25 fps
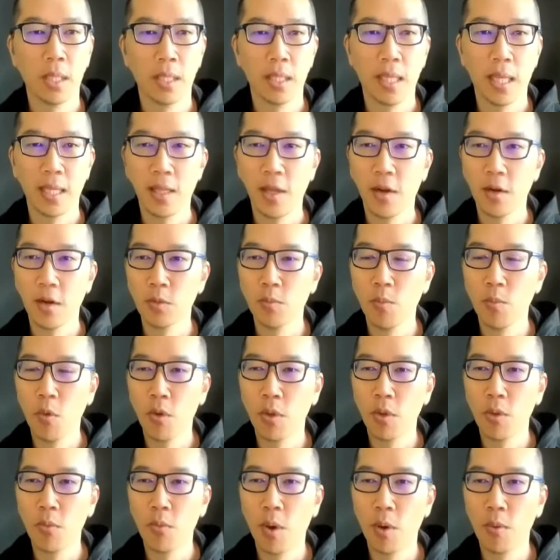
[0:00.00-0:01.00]
that there's
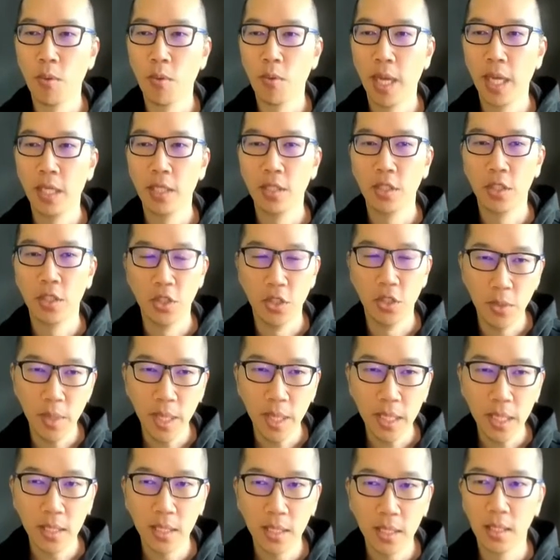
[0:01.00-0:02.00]
more than one way to do
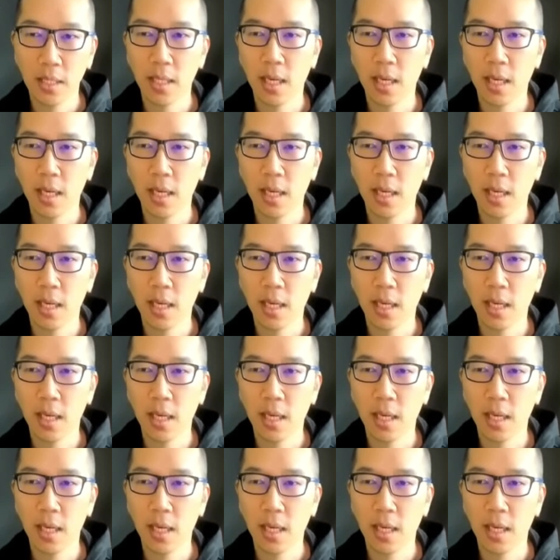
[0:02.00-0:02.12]
it.